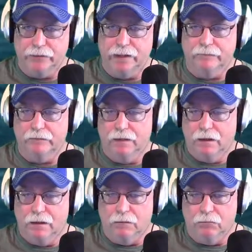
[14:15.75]
You have
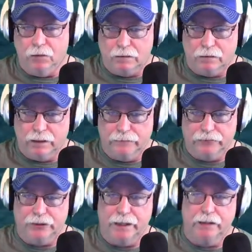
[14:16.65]
a water level
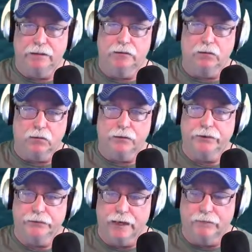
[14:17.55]
change, or
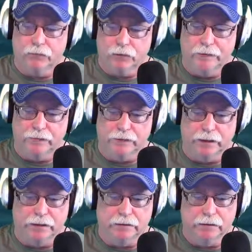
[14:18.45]
you have a weather
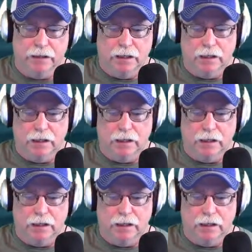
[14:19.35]
change.